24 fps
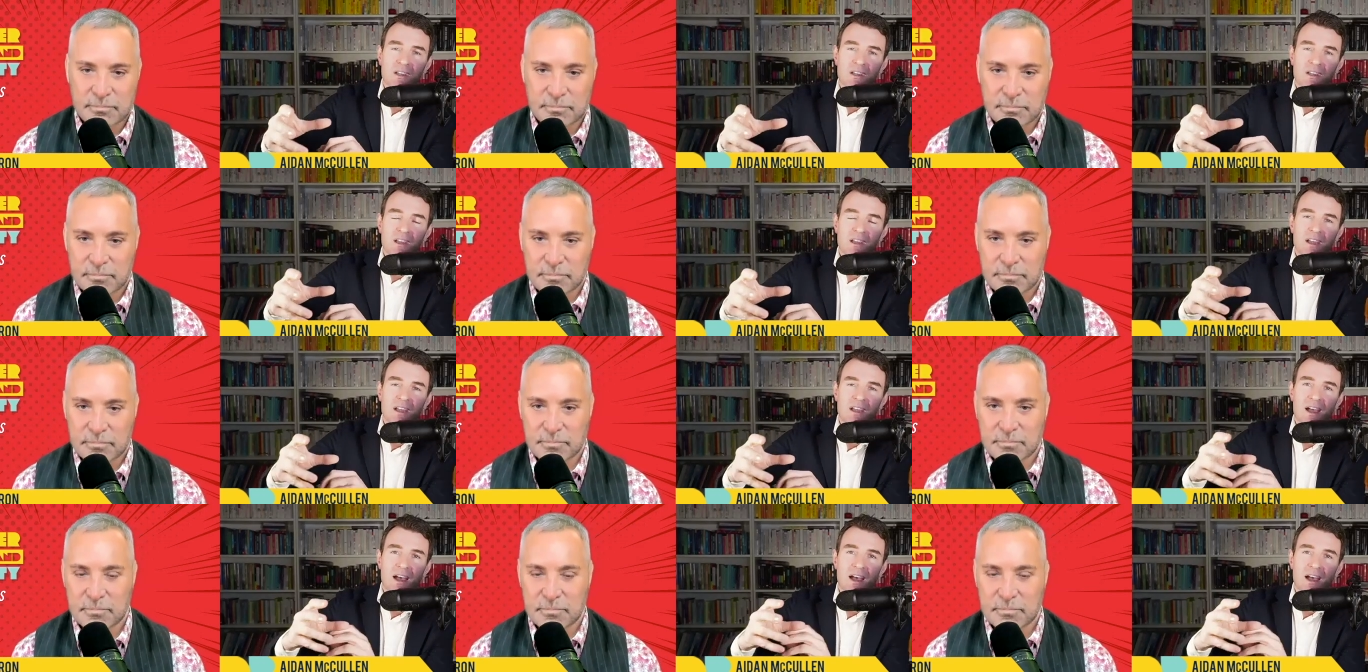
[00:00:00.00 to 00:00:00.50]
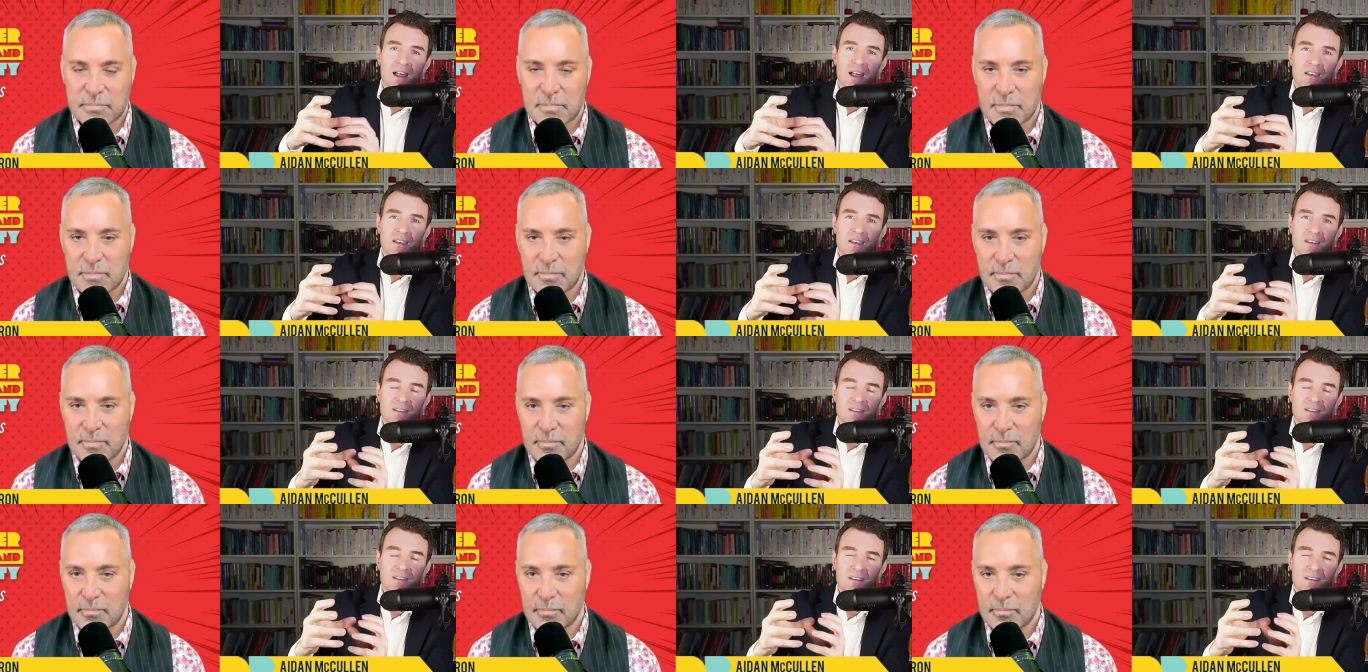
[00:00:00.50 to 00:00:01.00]
Speaker 1: and
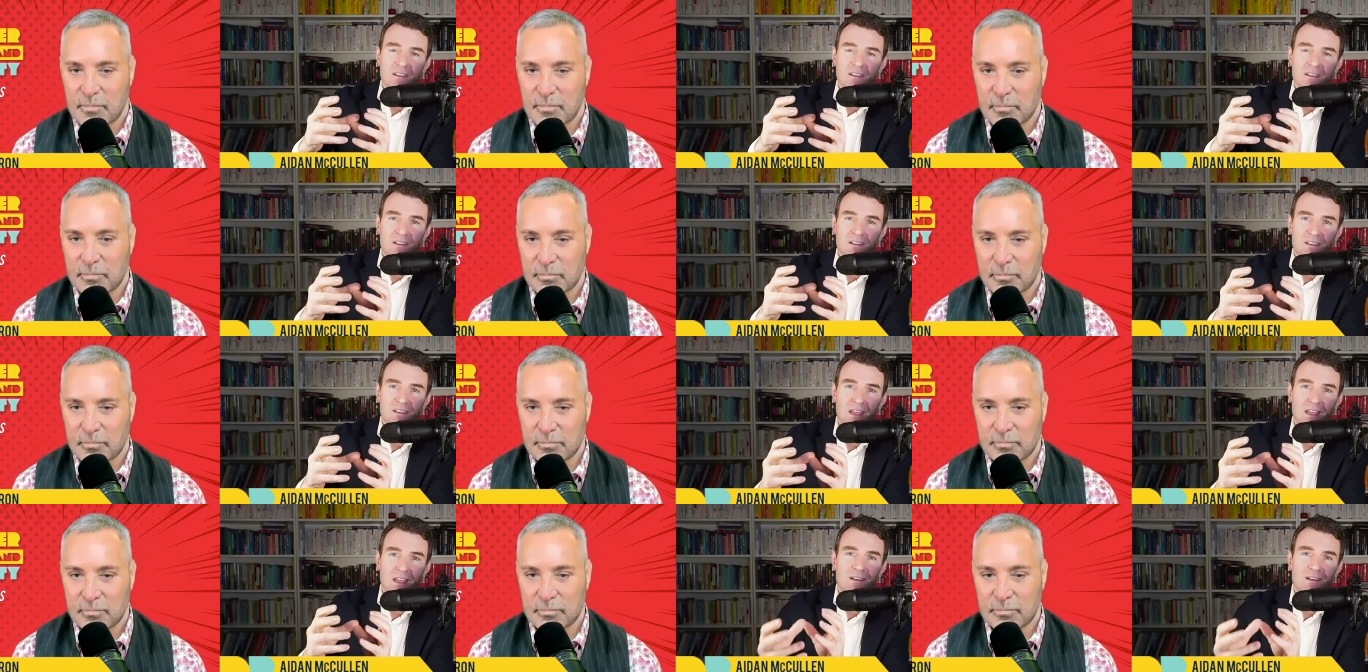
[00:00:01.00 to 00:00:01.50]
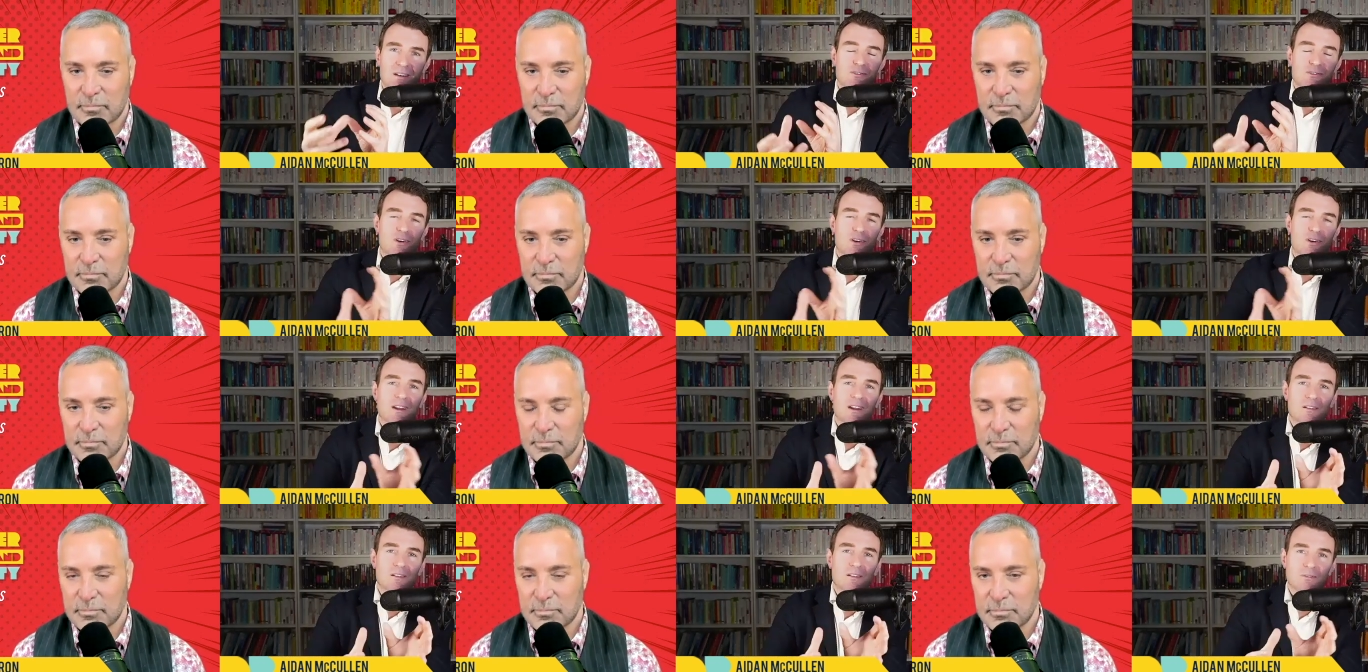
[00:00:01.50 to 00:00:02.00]
then try and
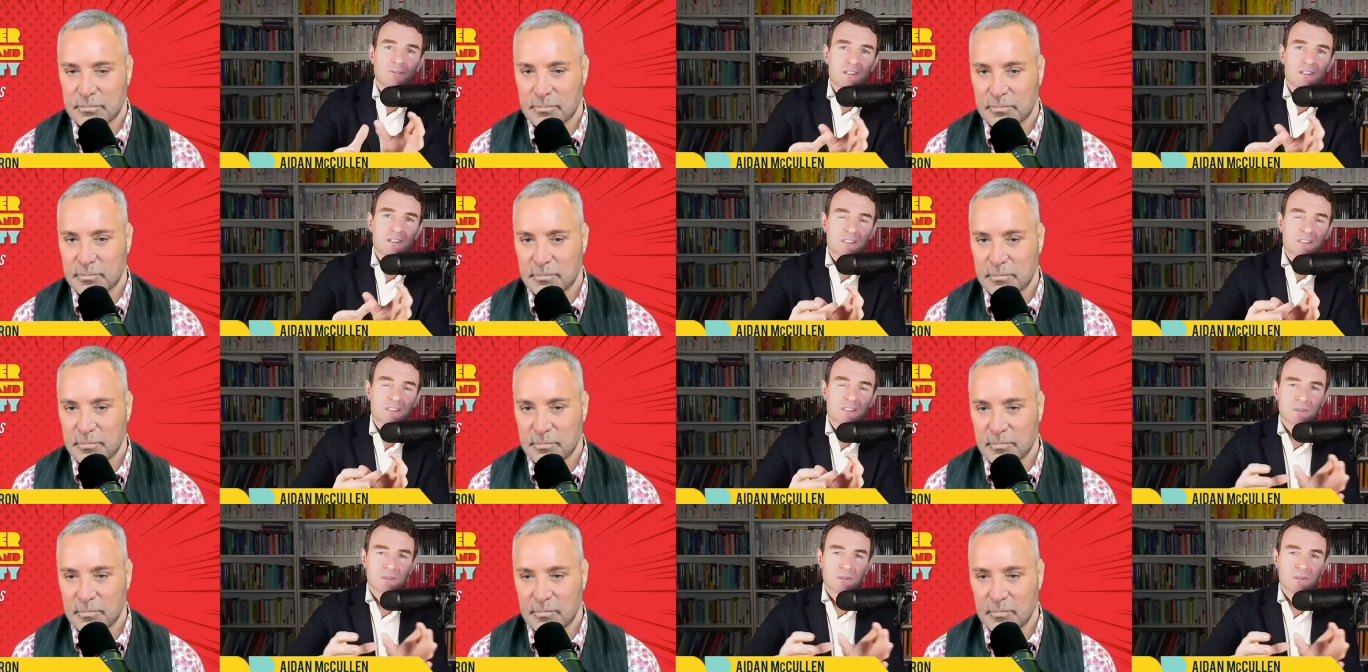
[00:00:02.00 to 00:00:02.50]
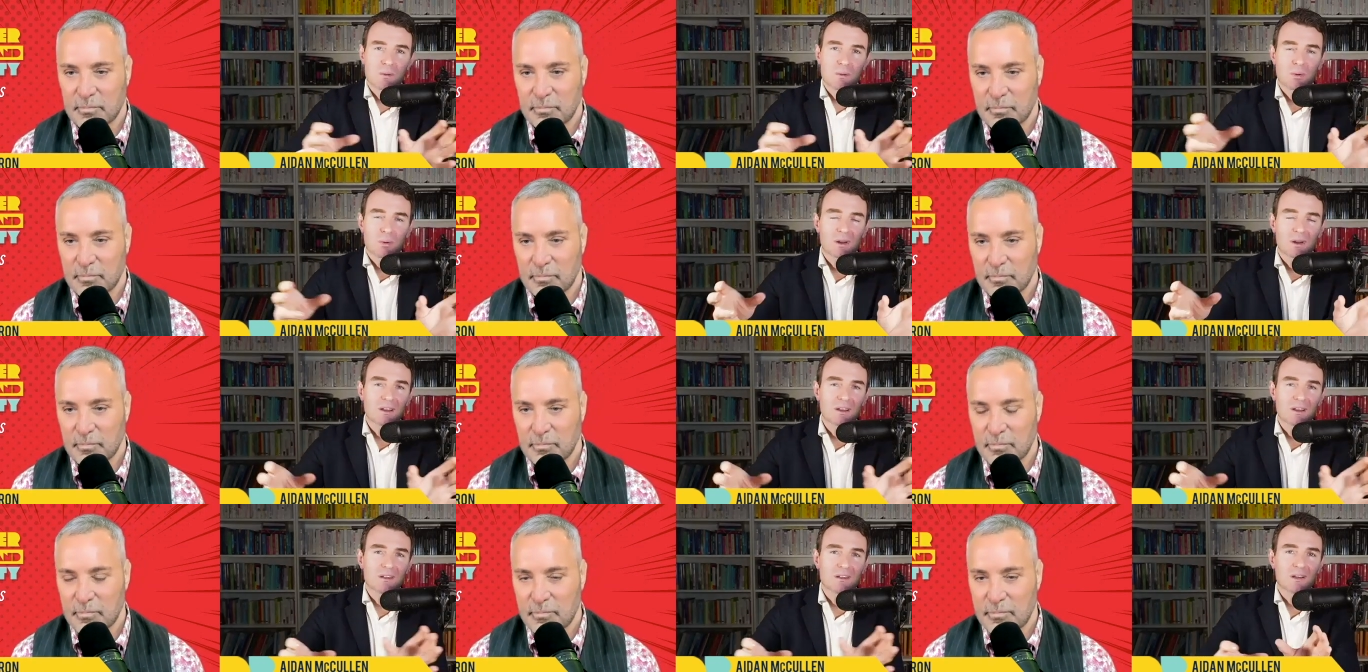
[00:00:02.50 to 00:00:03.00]
convince them to bring it
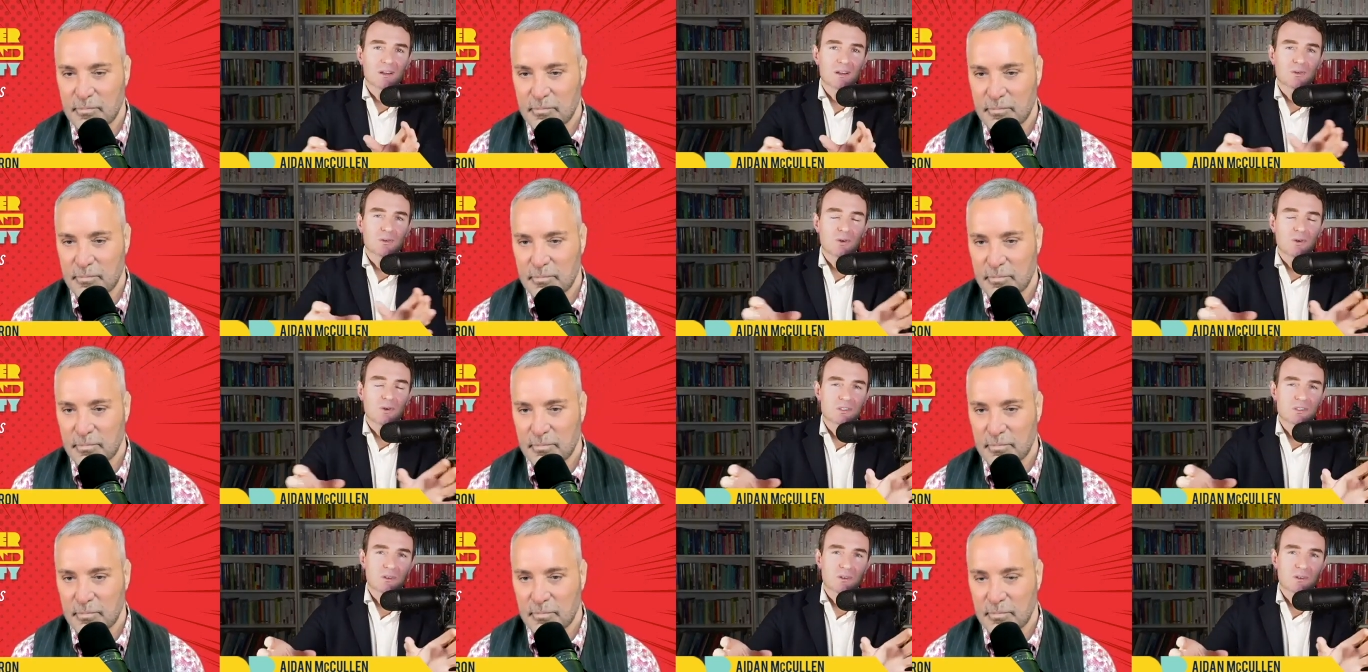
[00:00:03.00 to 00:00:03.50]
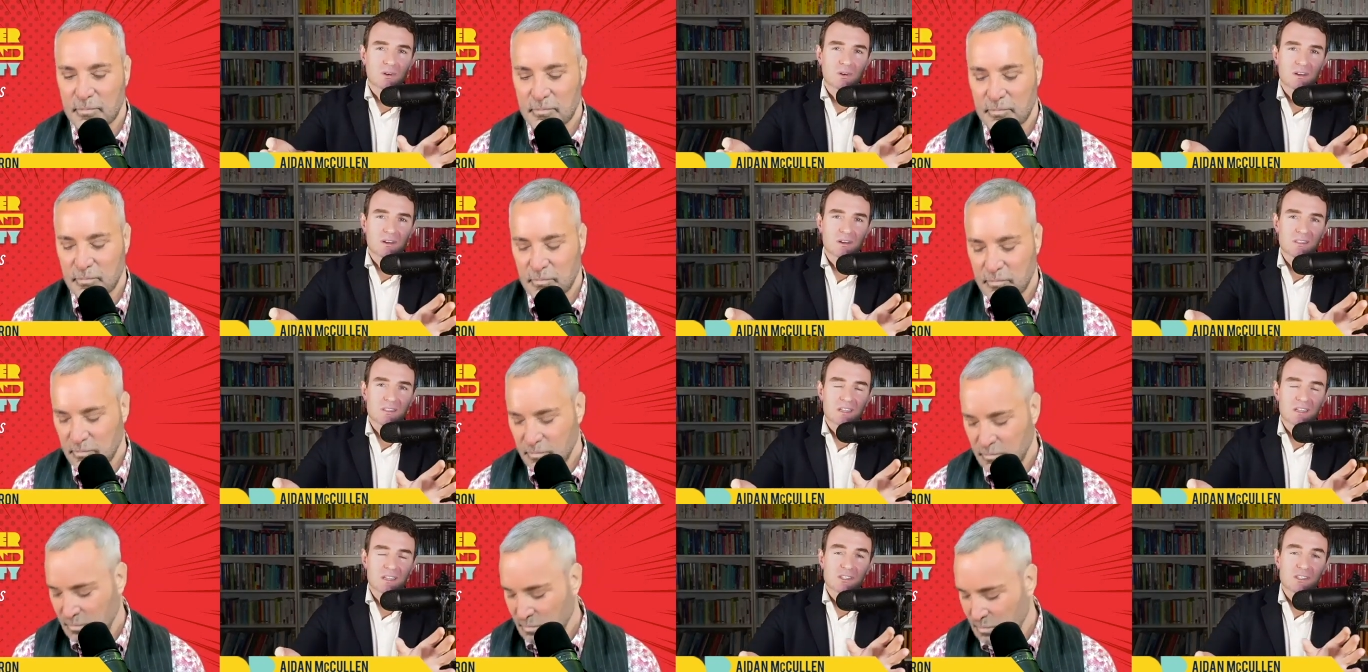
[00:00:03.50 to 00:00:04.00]
across the
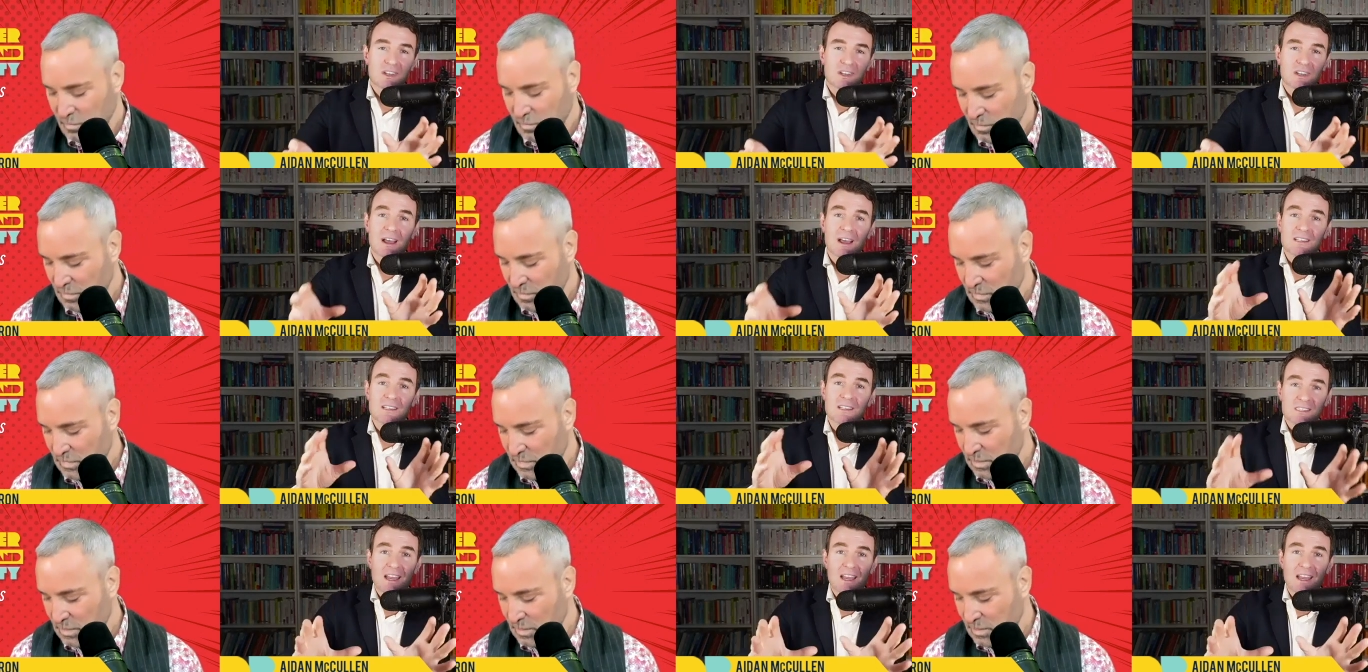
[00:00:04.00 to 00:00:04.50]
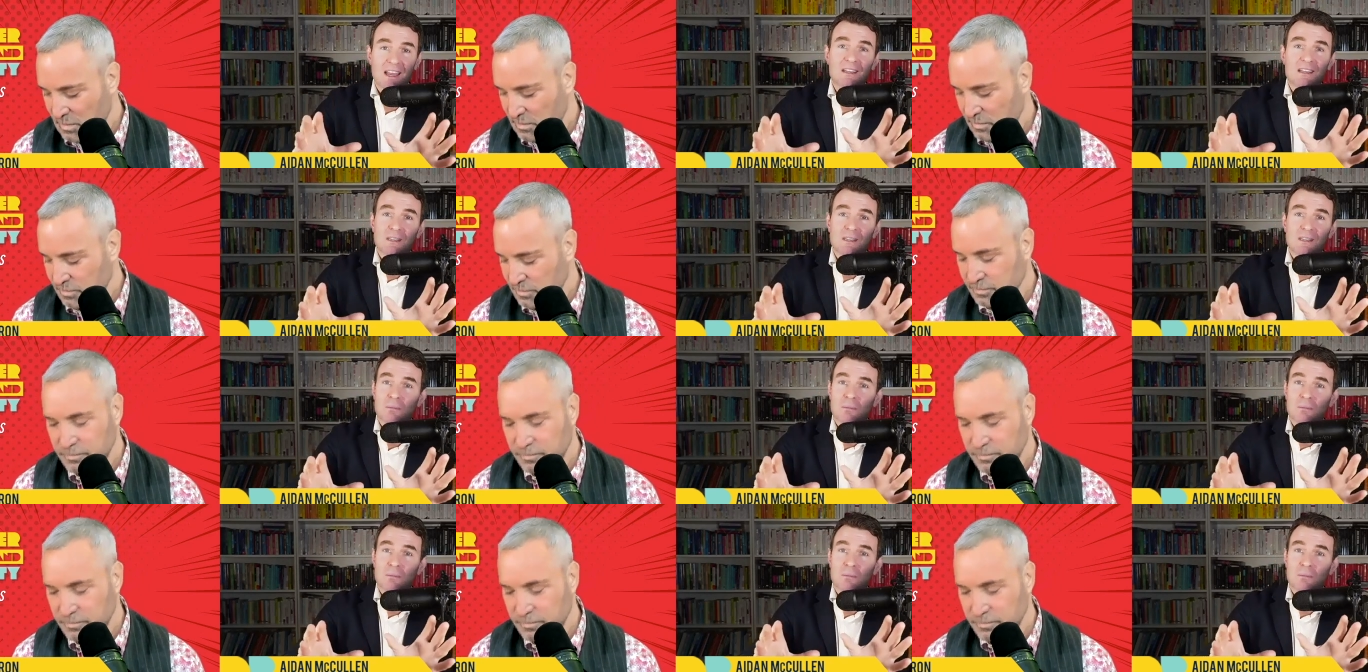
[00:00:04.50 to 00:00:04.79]
organization and say to them,